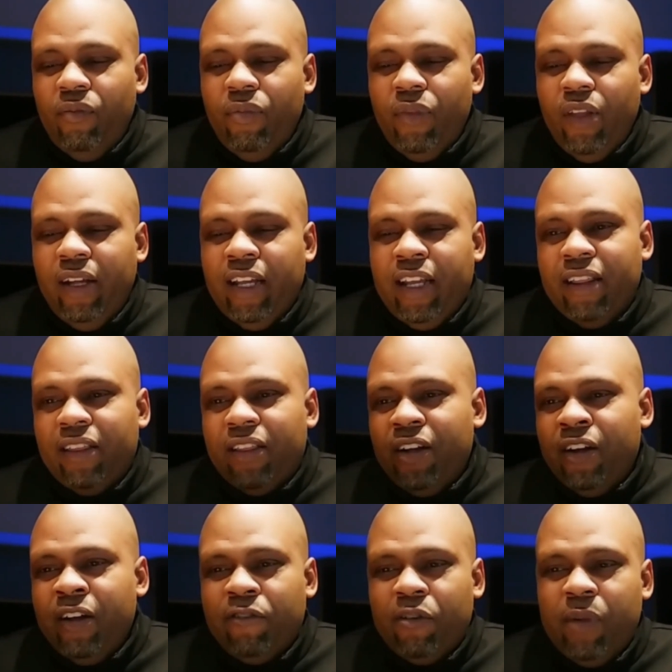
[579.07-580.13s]
get their
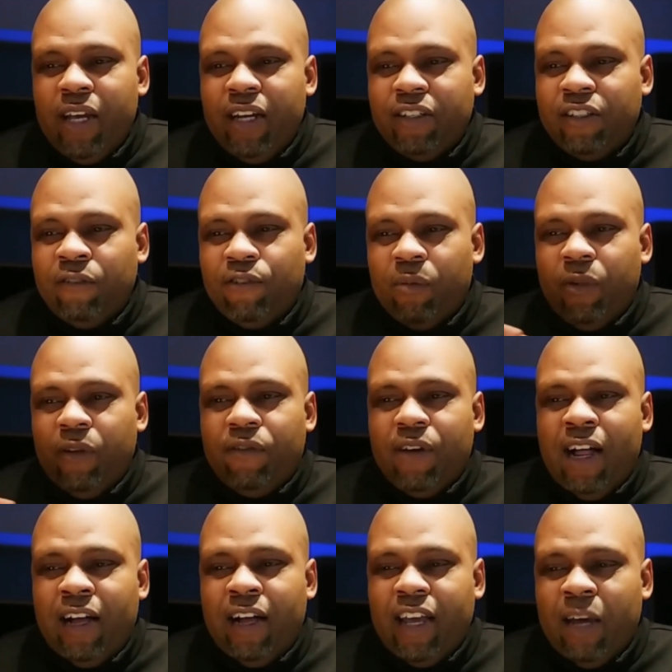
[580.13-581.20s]
information from the
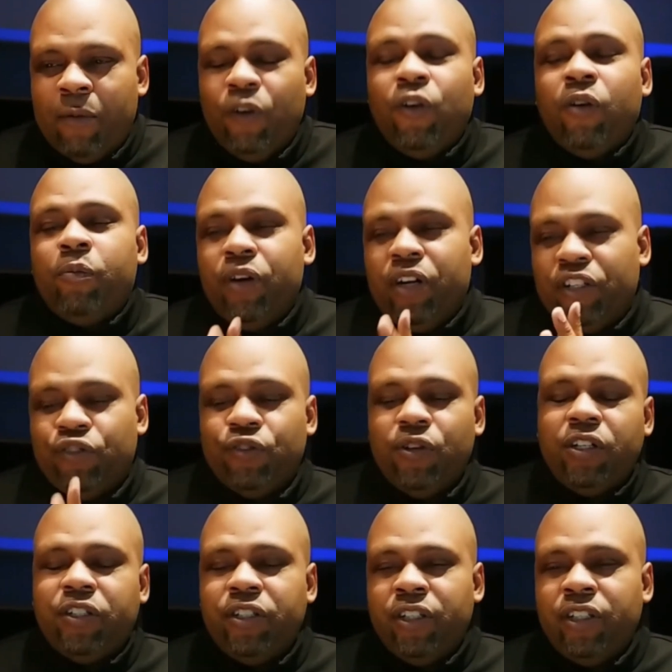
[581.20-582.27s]
file cabinet, or put a
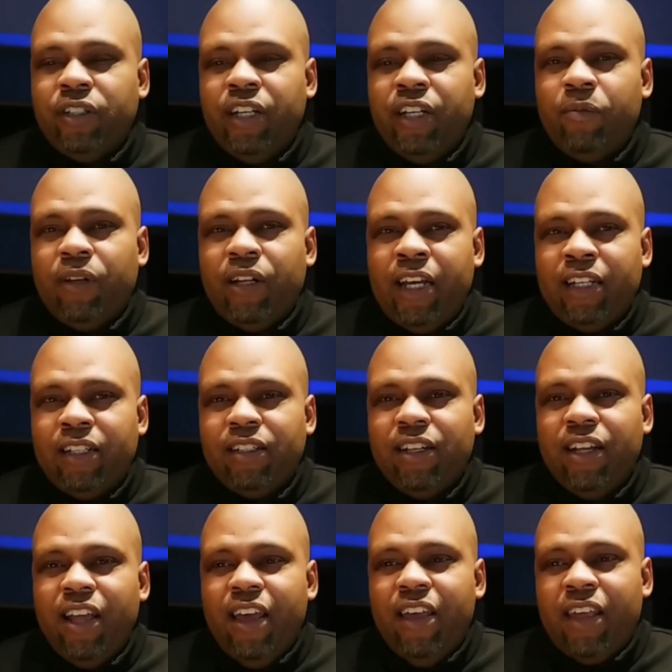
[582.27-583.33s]
structure in place
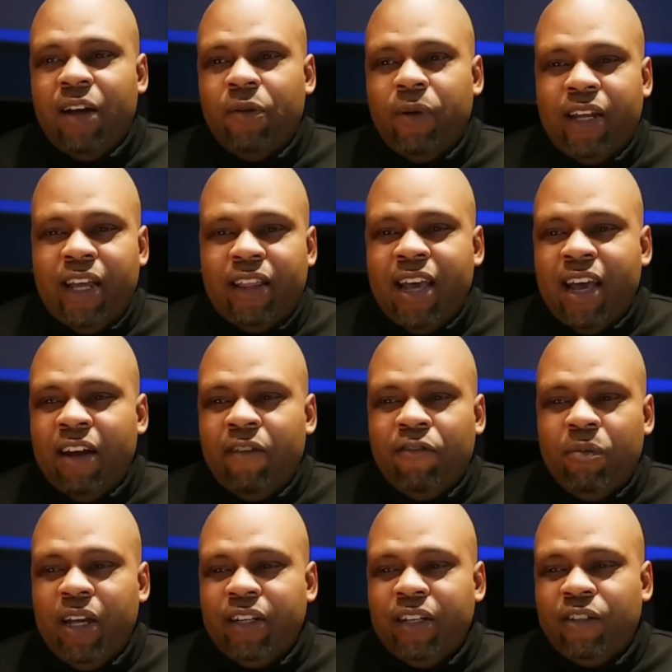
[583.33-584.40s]
that would get that
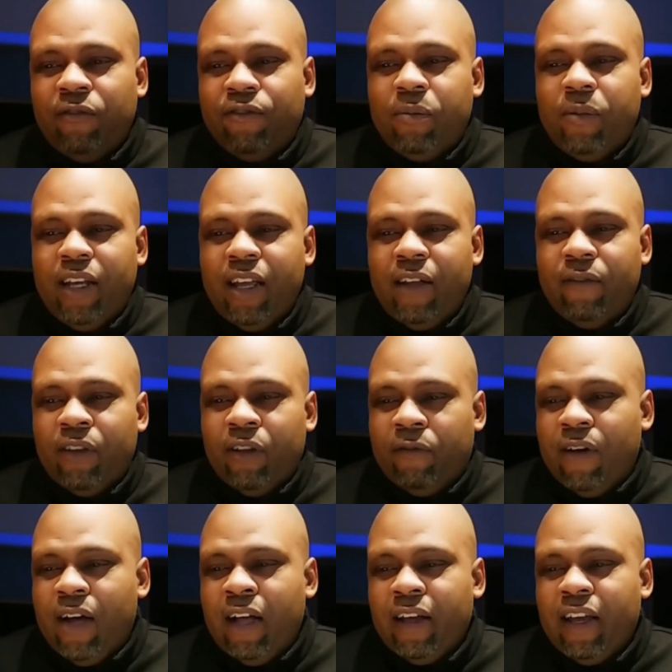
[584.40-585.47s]
information from the
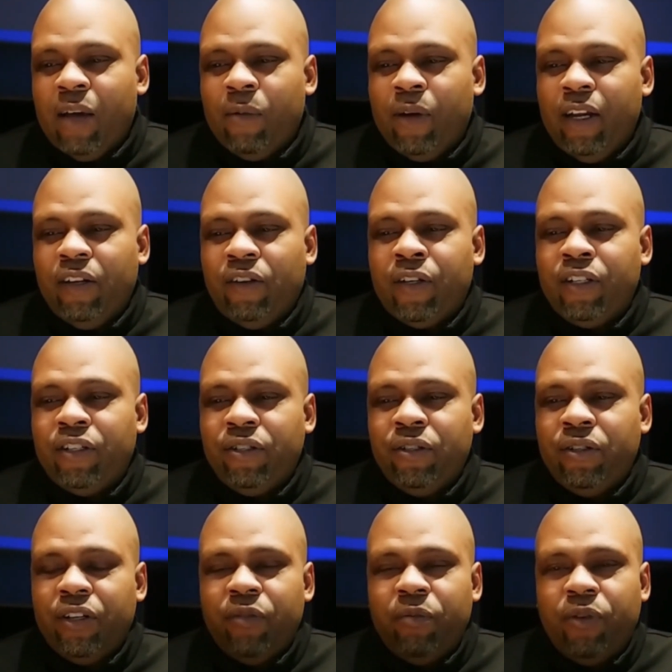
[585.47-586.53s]
file cabinet onto
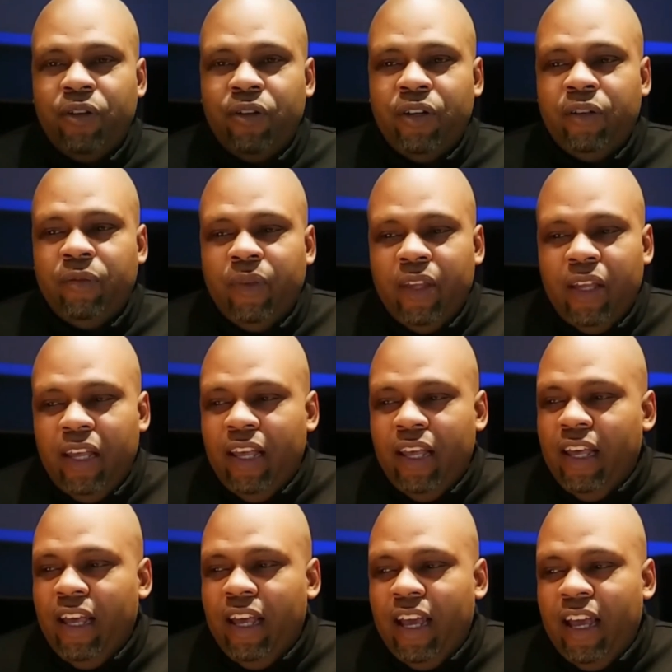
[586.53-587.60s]
the computer.
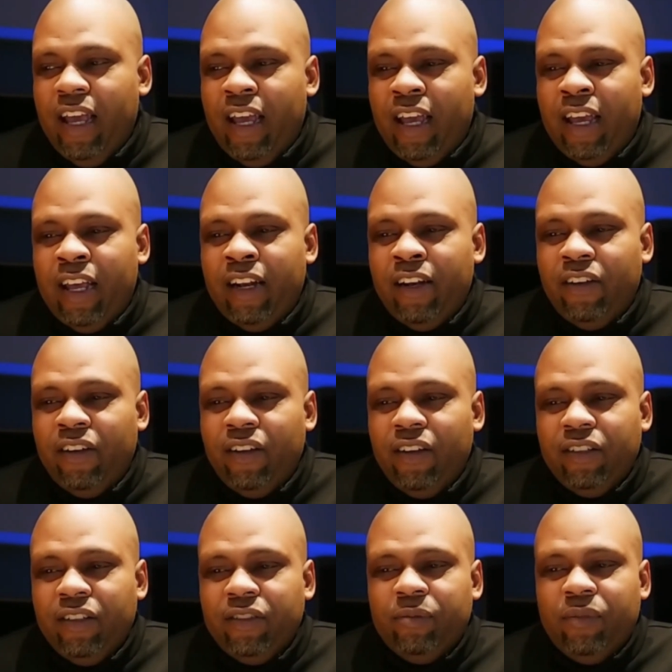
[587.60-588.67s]
And
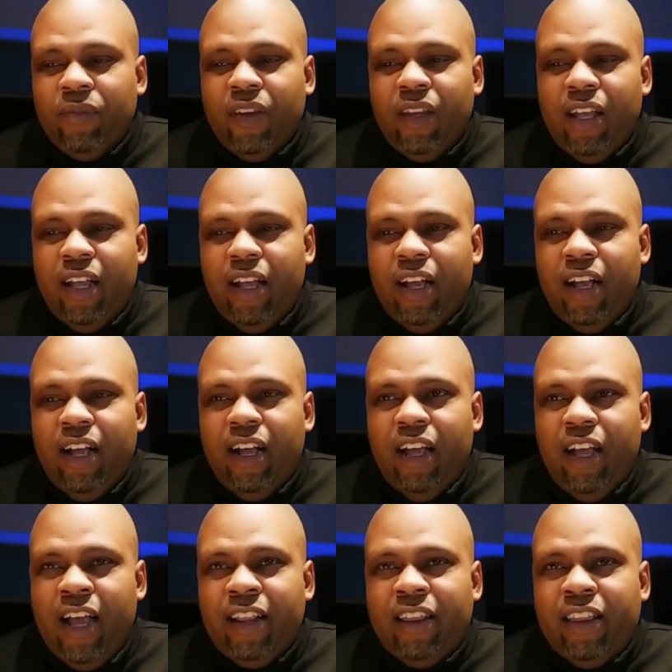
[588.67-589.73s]

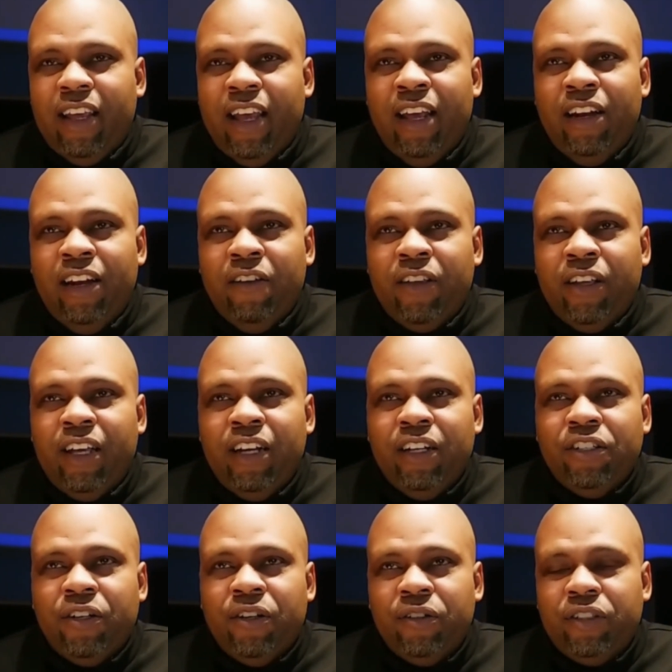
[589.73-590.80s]
at the end of the
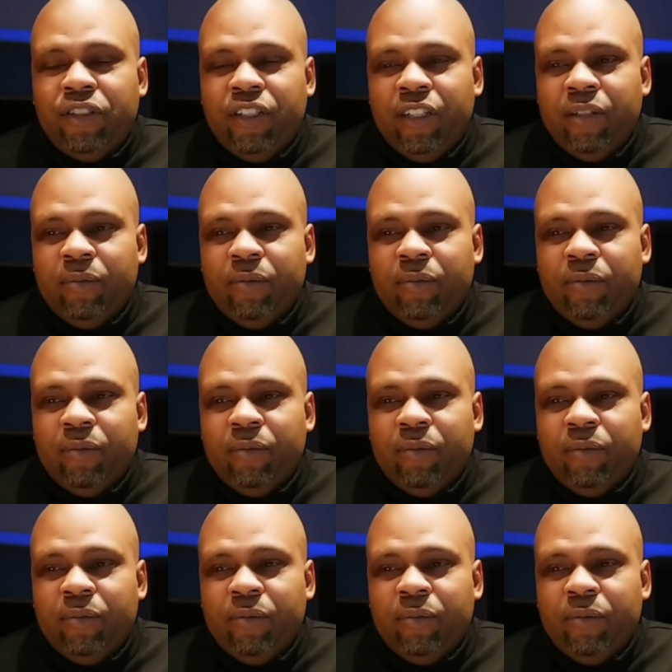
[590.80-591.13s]
internship,